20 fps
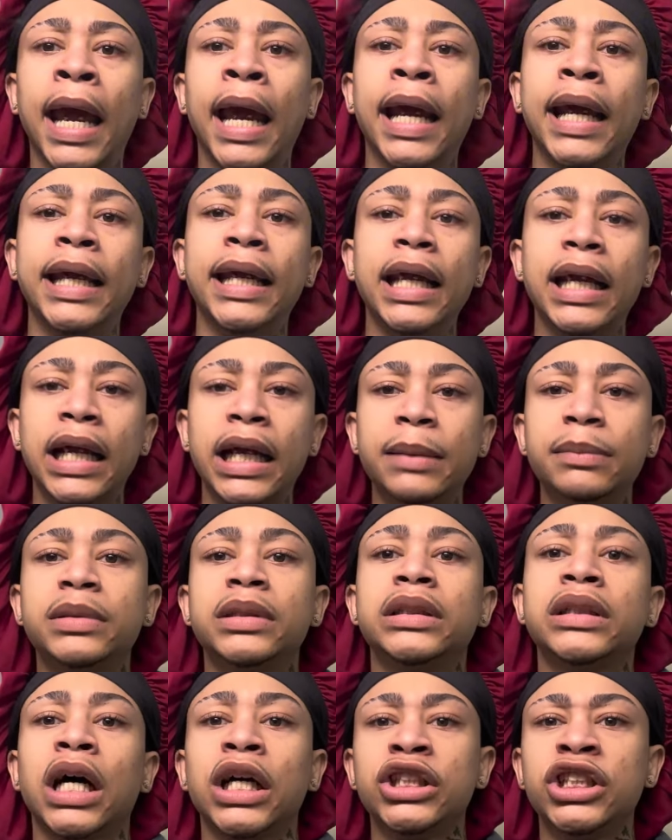he keeps
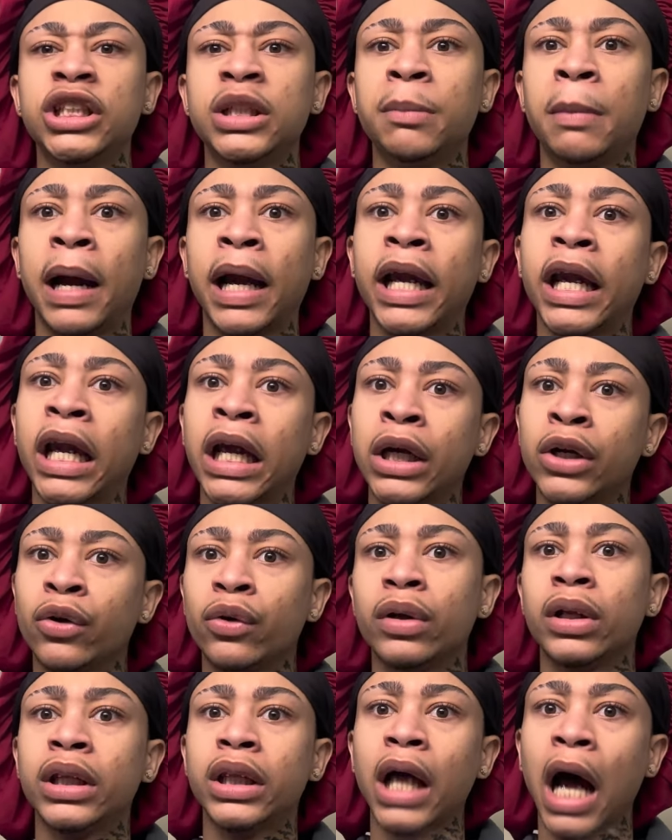touching my inner
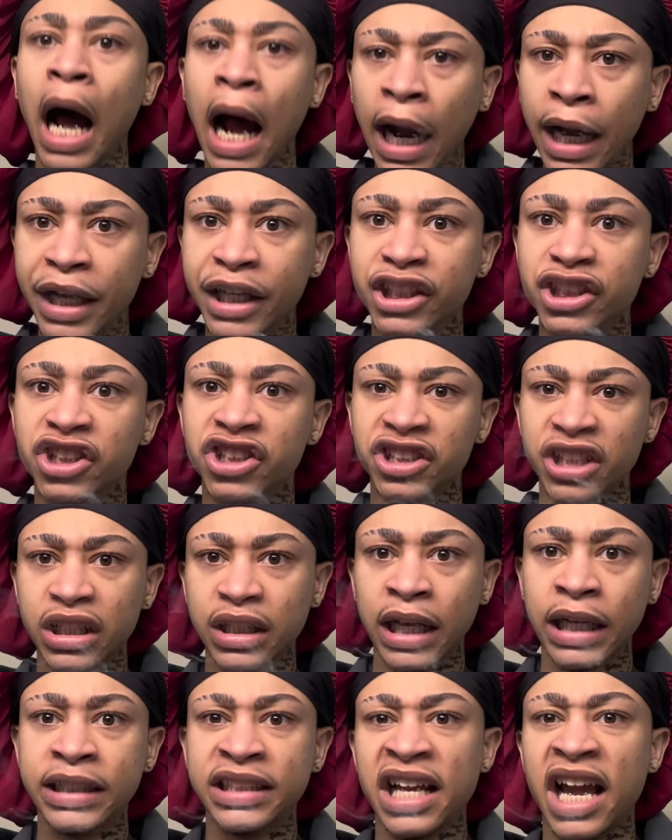thigh and shit
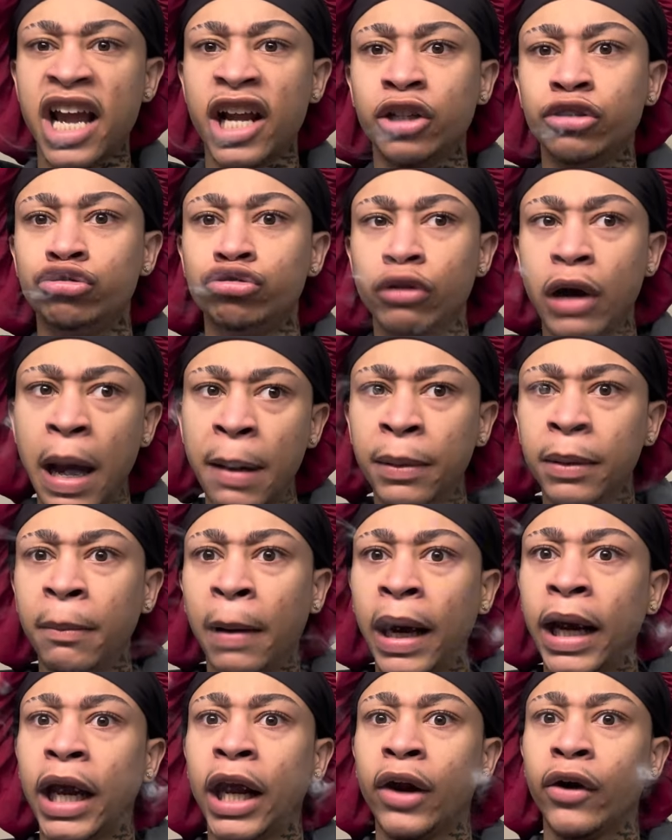like that and grabbing
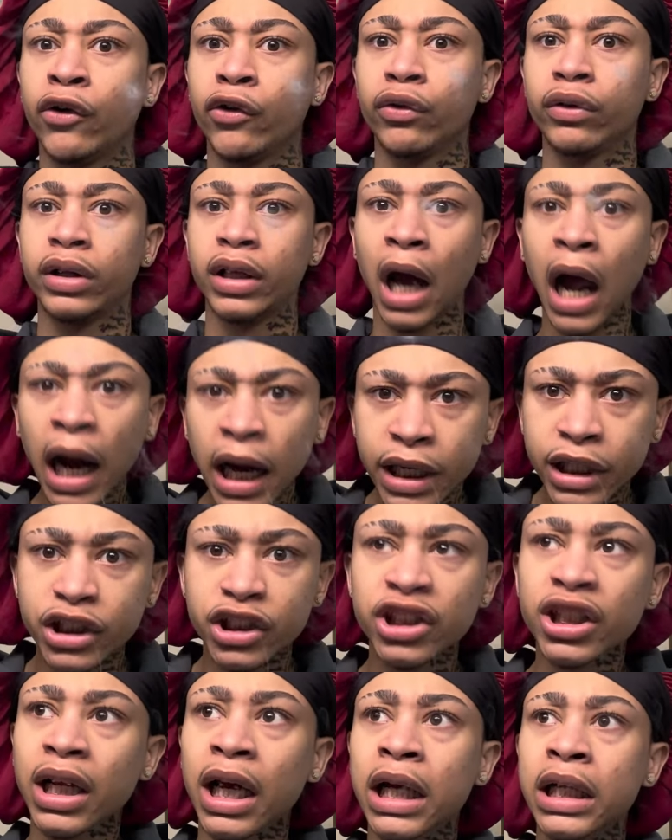my inner thigh and
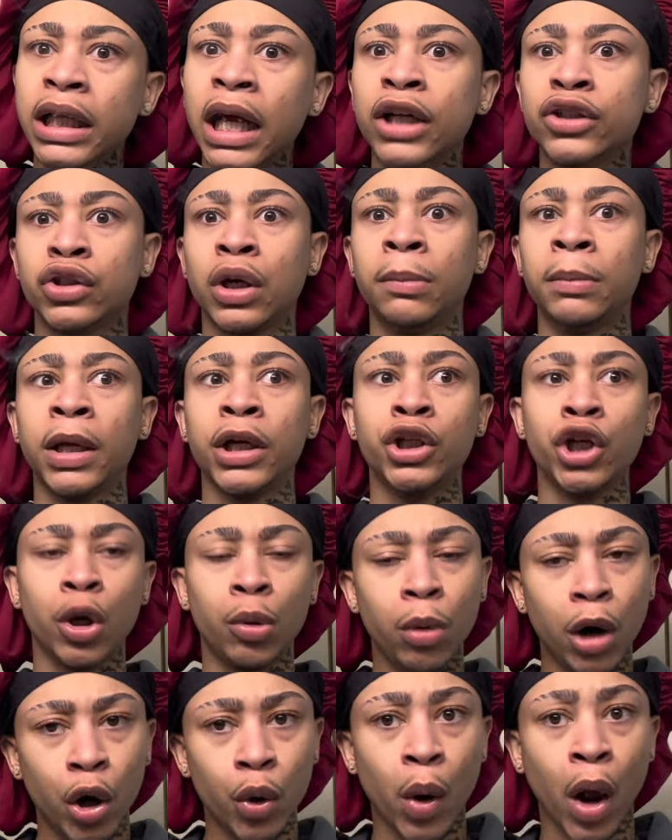shit like that. So I'm like, yo,
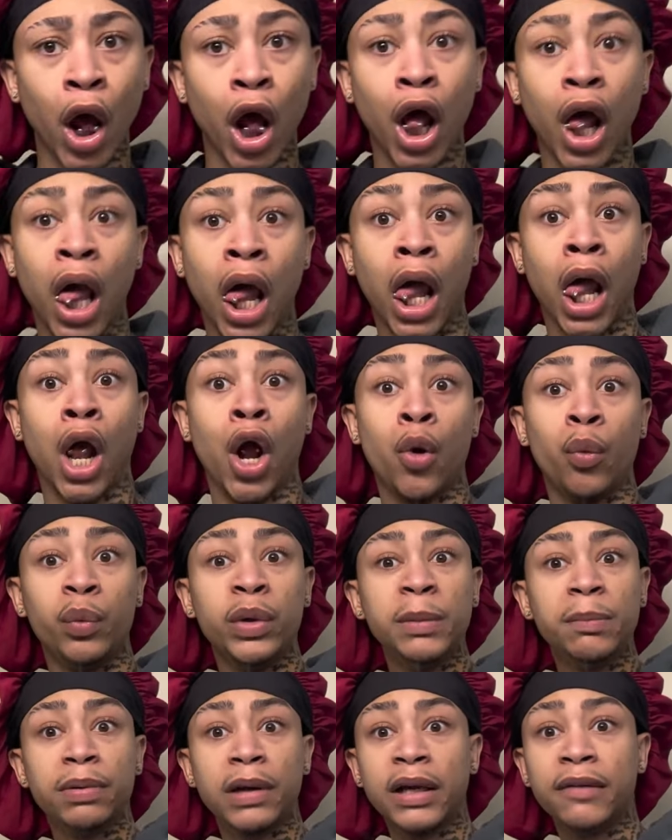bro, we
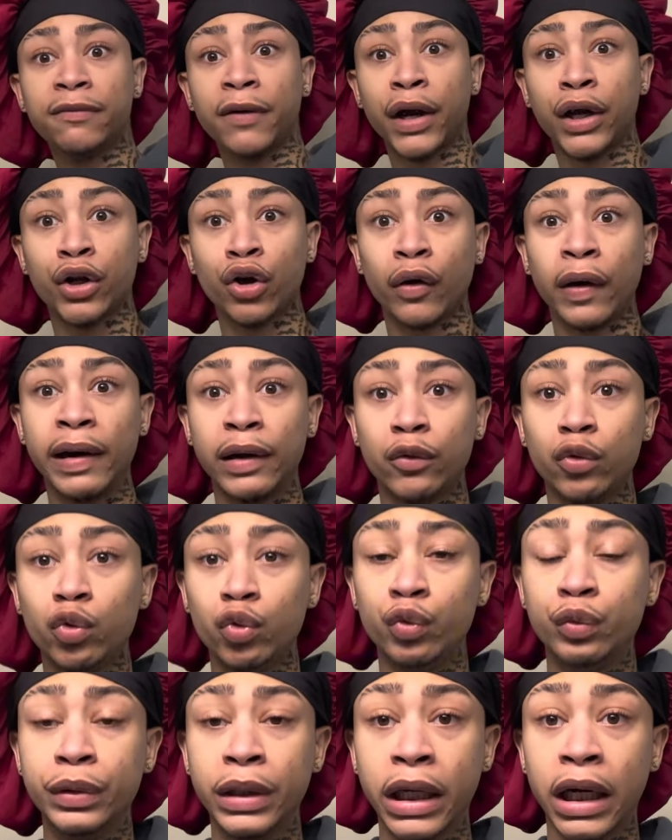play fighting, all right,
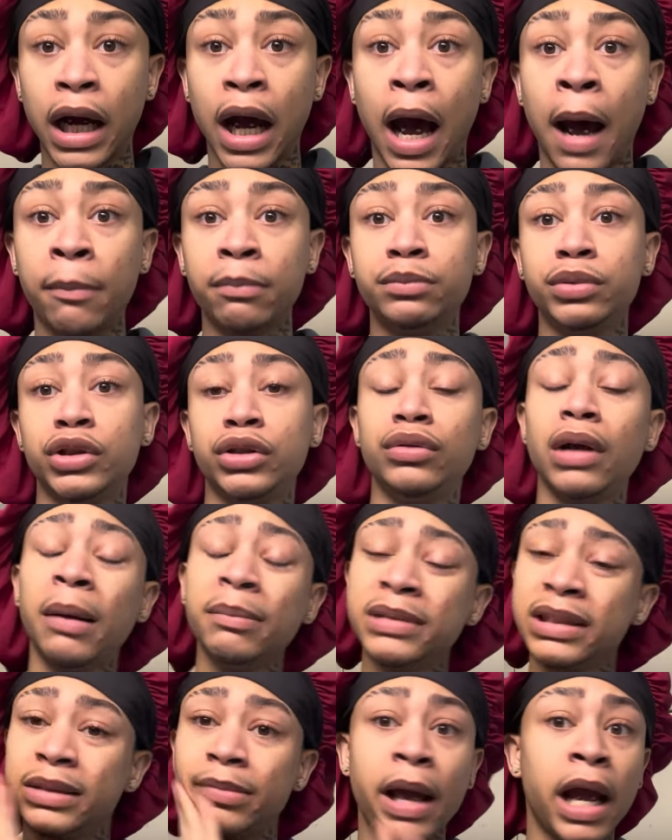cool, nigga. I'm, I'm
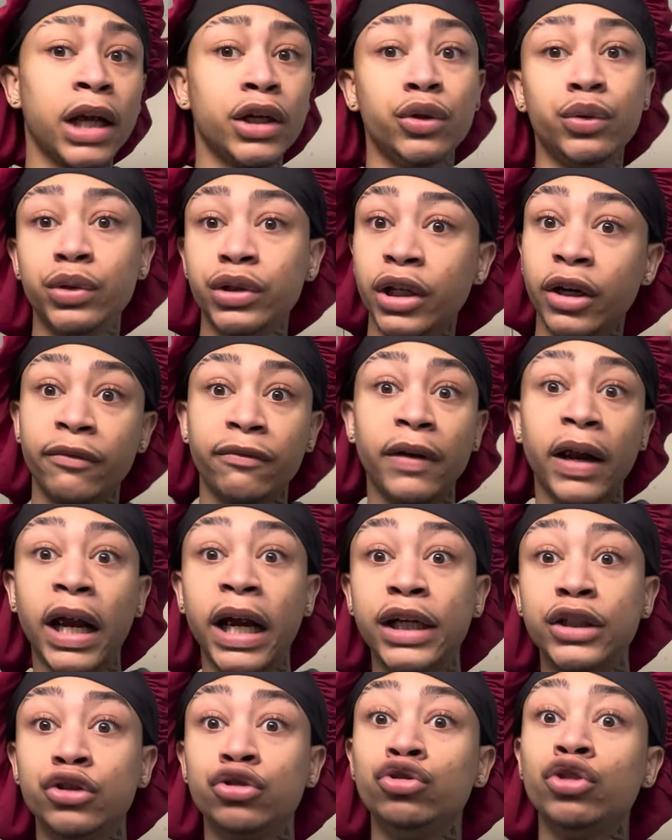smacking your
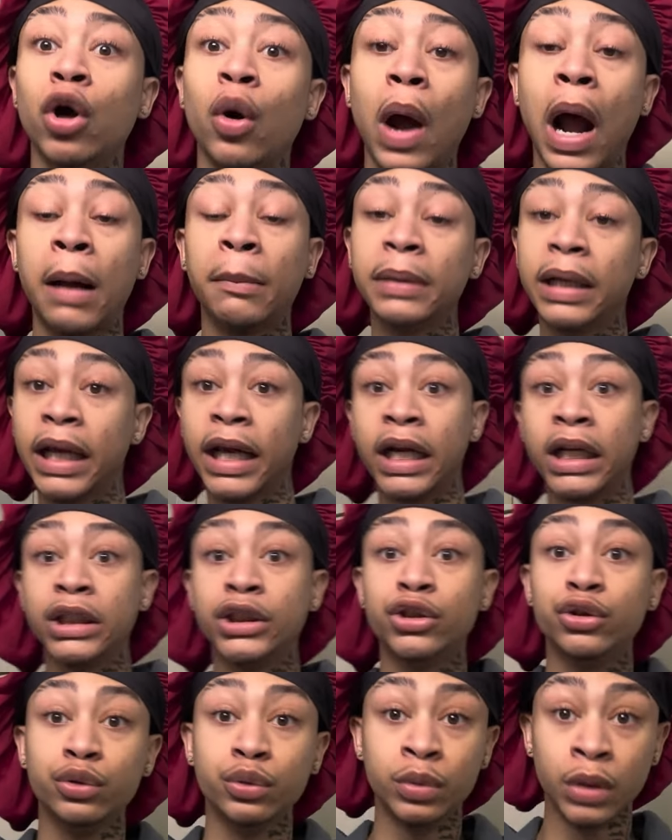face, you know, I'm hitting
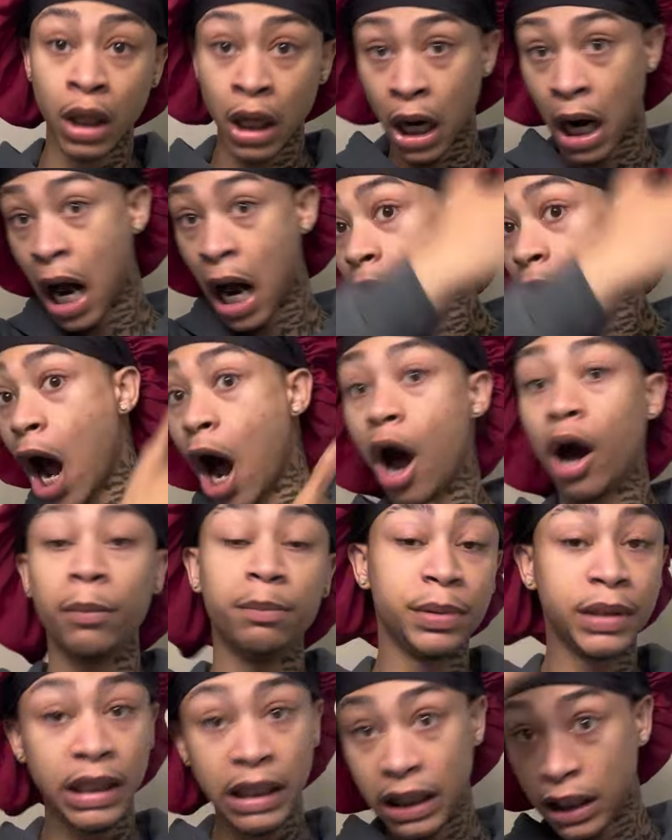you up
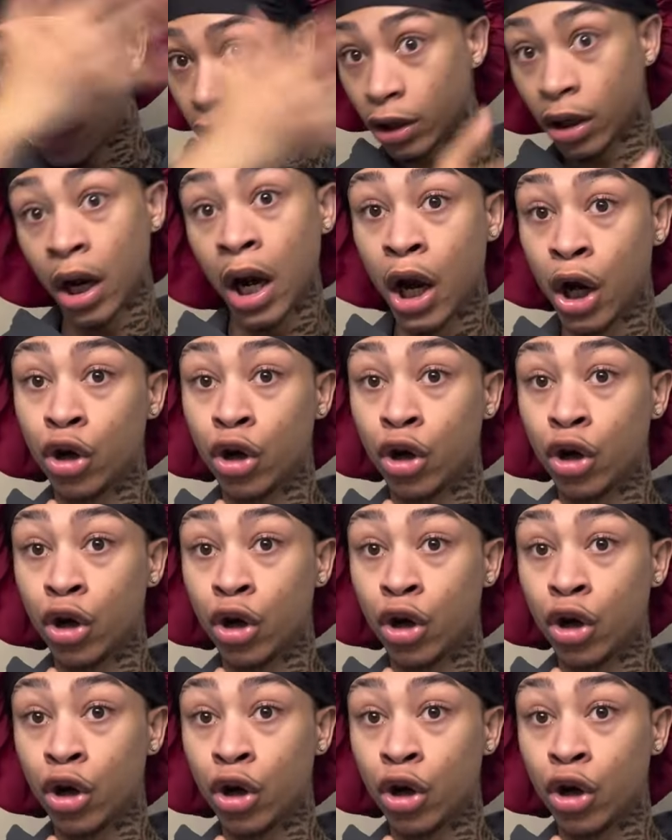here.